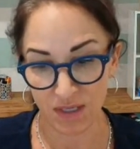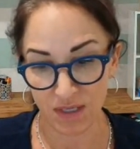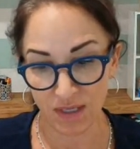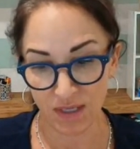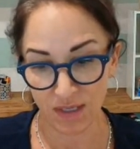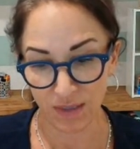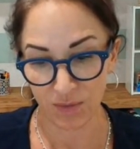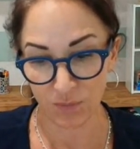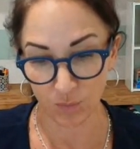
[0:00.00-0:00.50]

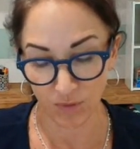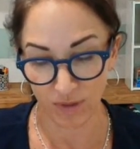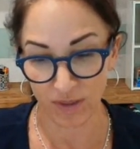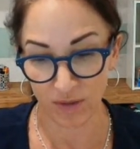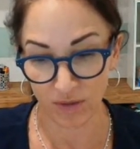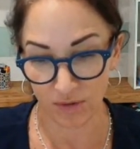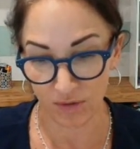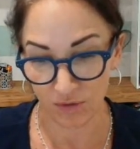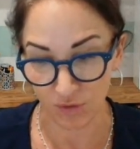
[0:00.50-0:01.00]
and
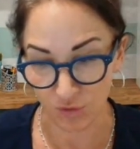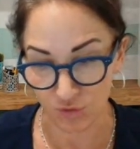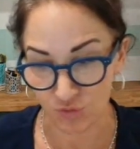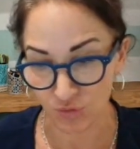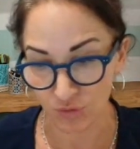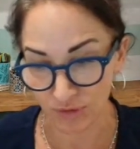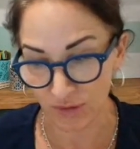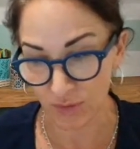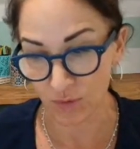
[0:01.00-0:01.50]
where you
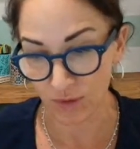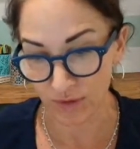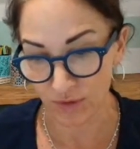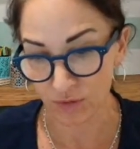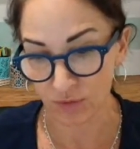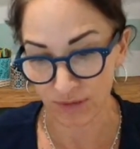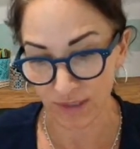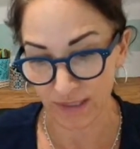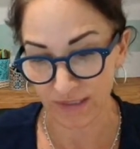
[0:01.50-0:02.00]
truly want
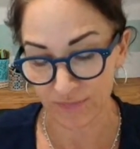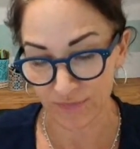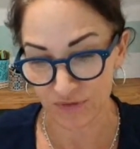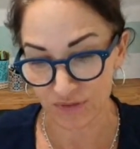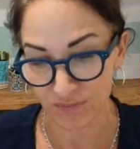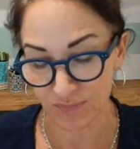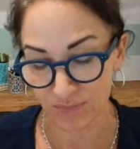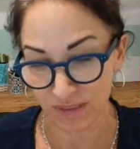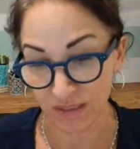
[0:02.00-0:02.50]
your life
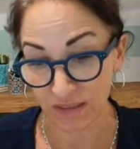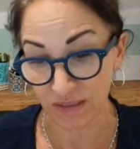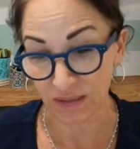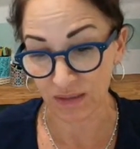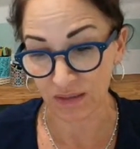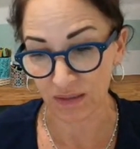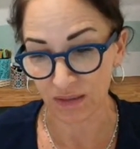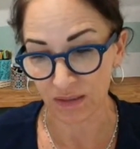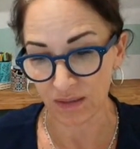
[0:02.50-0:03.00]
to
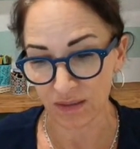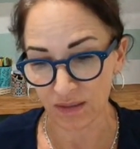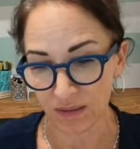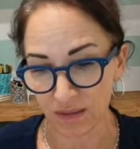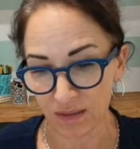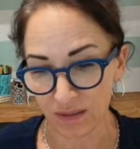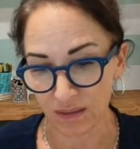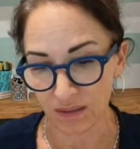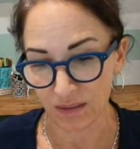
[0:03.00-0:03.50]
be,
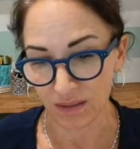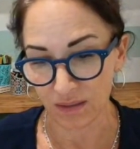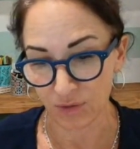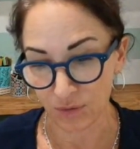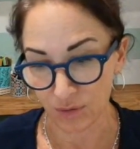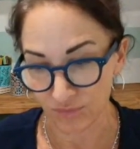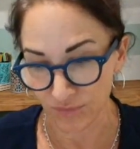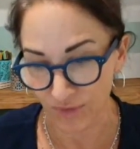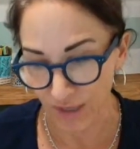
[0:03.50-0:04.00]

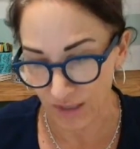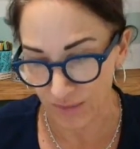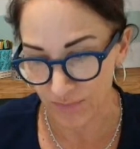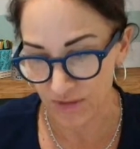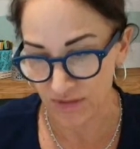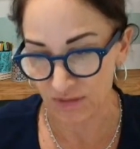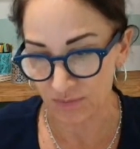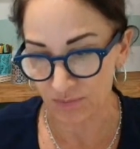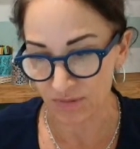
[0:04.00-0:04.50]
your
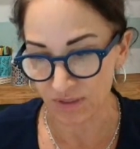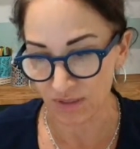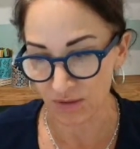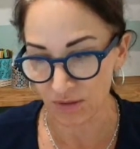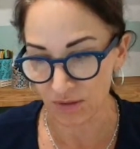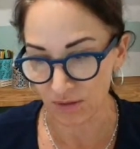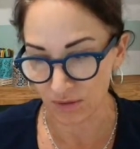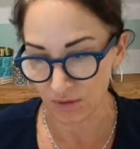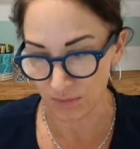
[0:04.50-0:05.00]
environment to
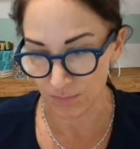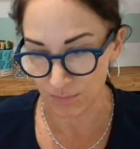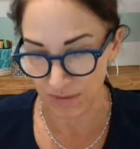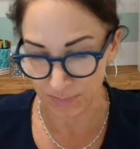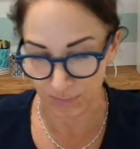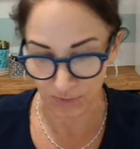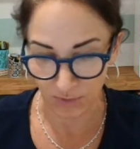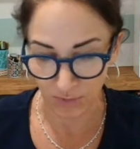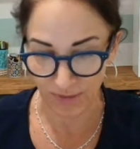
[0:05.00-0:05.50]
be, the
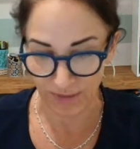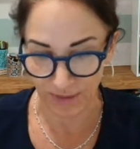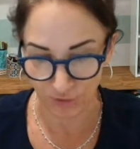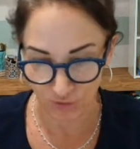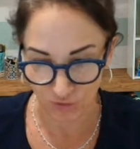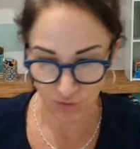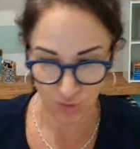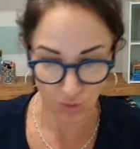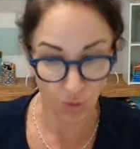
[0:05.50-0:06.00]
people
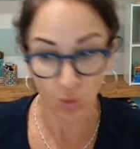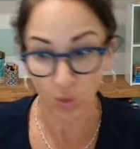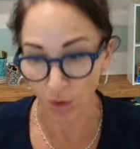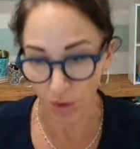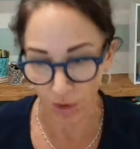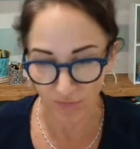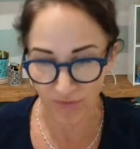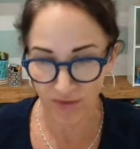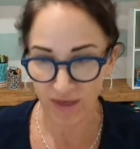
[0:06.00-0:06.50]
around you, who
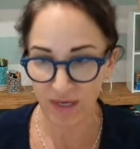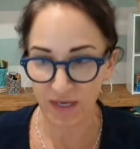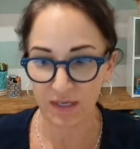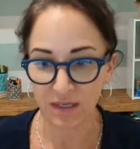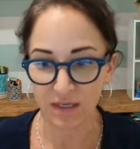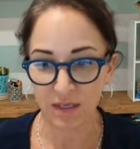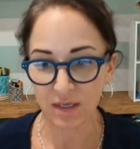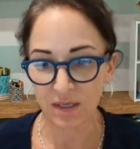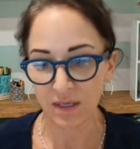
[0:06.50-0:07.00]
are they
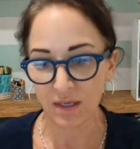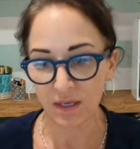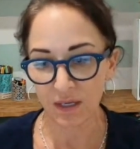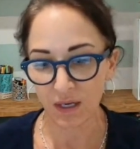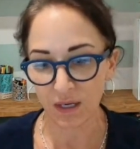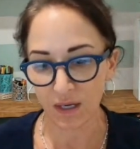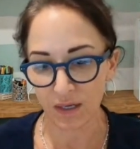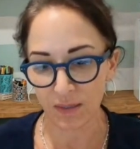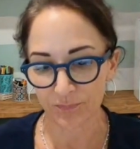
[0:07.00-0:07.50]

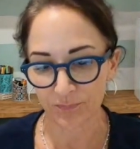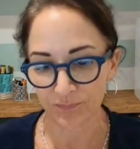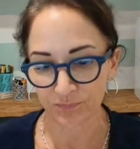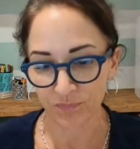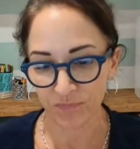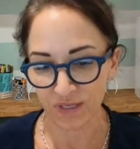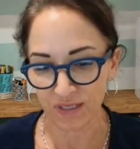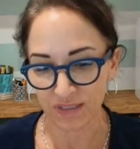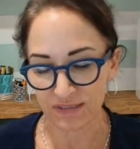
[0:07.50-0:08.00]

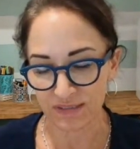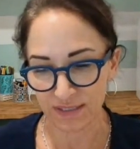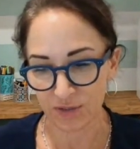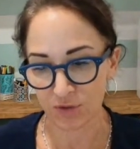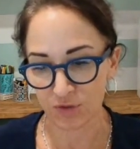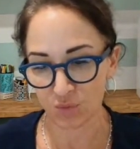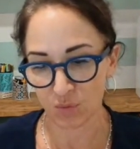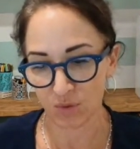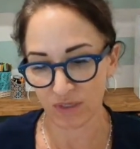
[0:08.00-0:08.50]
in 10
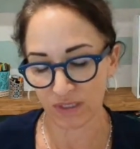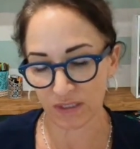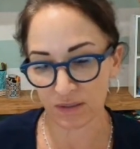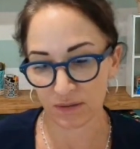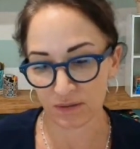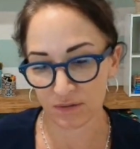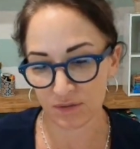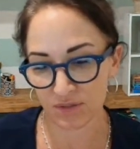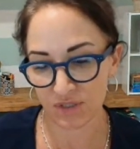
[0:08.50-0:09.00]
or 20
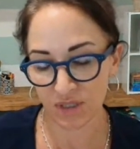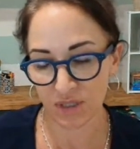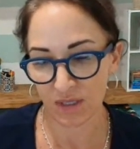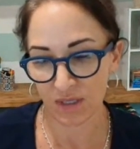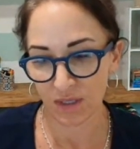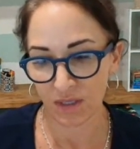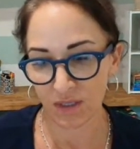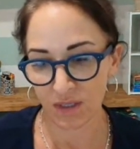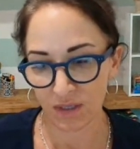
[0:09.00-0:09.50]
years.
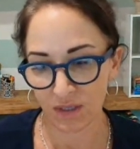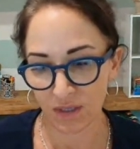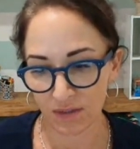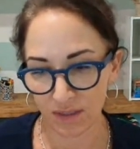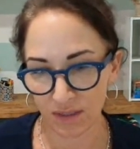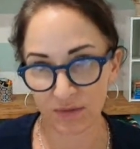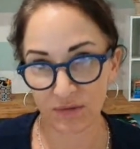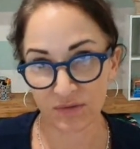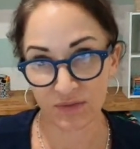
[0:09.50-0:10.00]

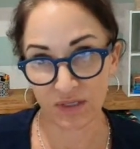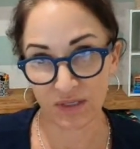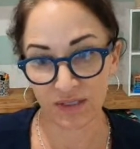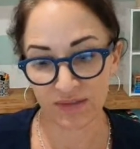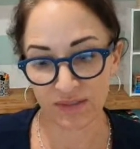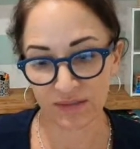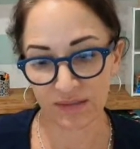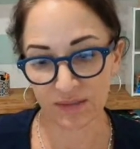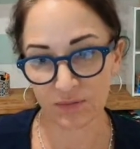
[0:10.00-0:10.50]
The other thing I
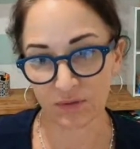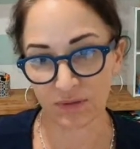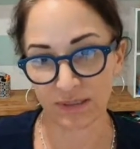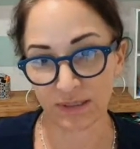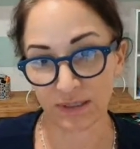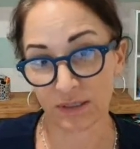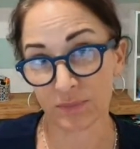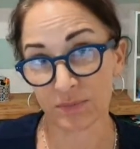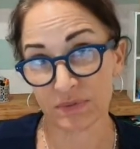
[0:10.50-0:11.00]
think that really
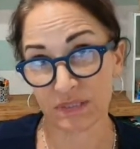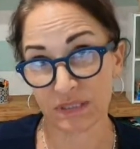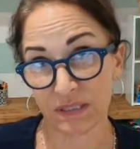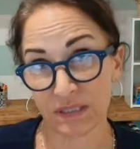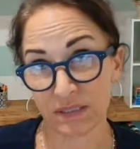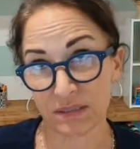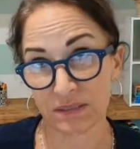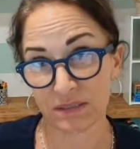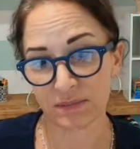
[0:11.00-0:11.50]
helps
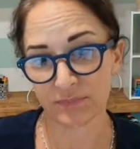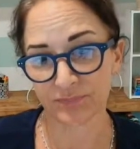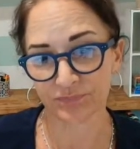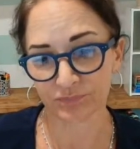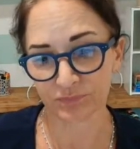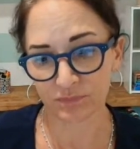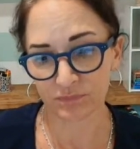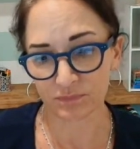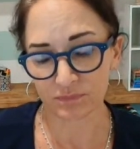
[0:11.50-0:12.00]
is
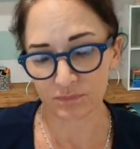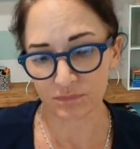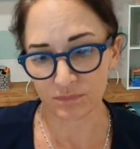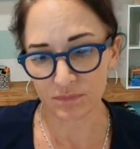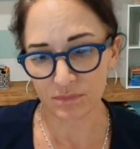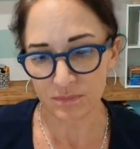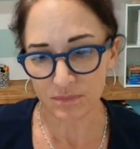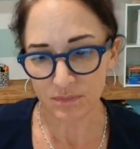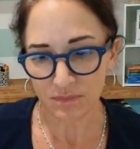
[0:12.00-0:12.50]

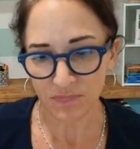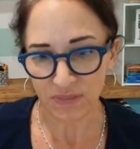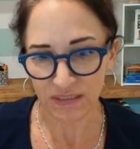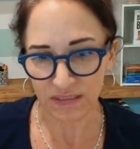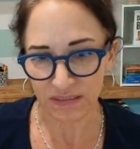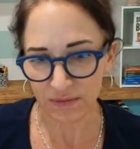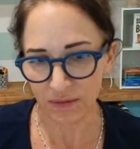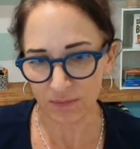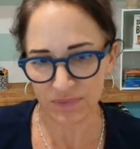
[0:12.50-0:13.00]

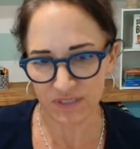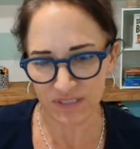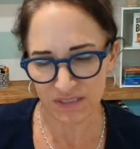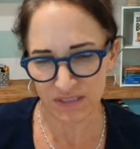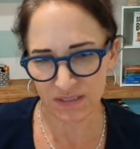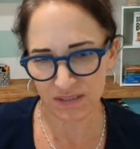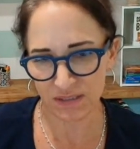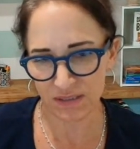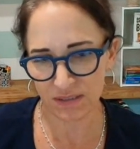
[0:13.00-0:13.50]
in our
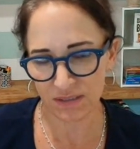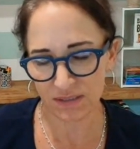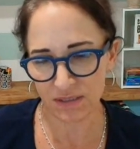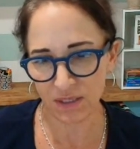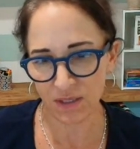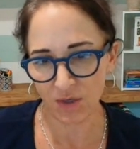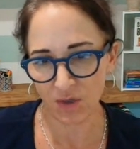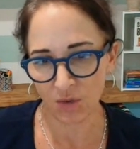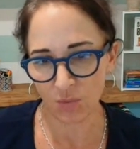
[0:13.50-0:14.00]
businesses,
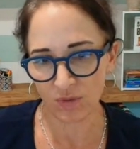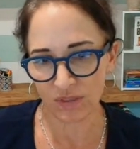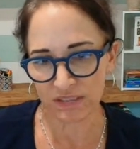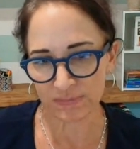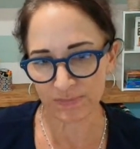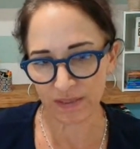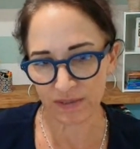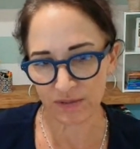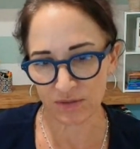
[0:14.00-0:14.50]
we
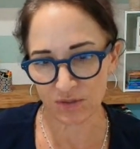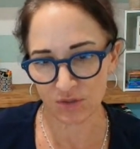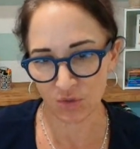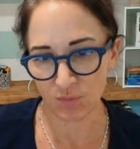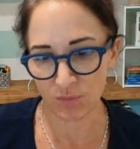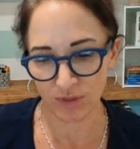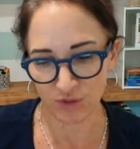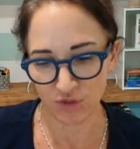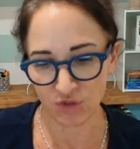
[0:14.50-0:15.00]
spend so
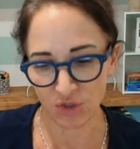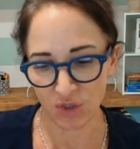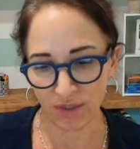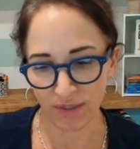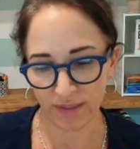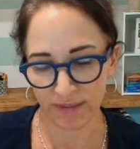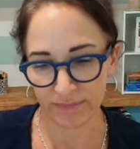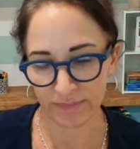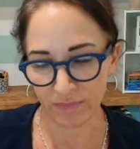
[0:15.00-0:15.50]
much
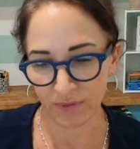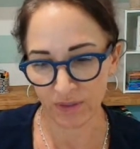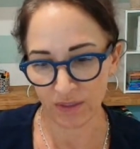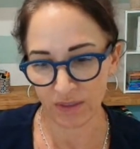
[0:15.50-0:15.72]
time,